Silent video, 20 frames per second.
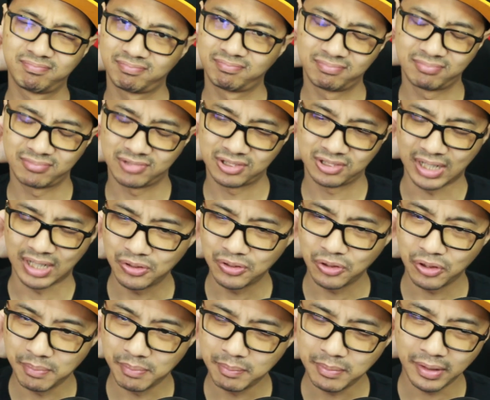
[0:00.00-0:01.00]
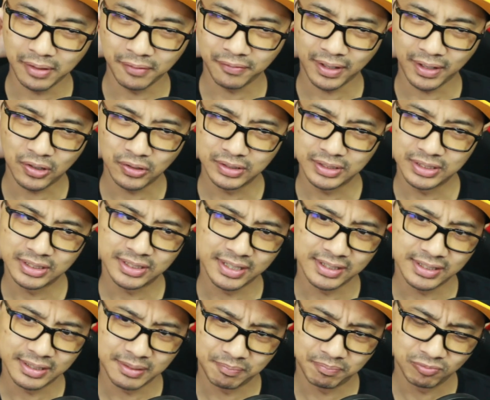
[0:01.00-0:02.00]
trying to remember if I got this
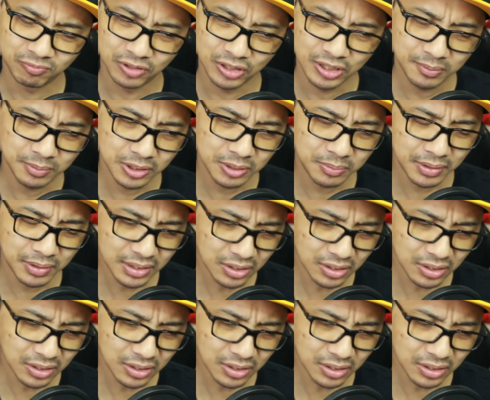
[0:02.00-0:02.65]
as a Christmas present or a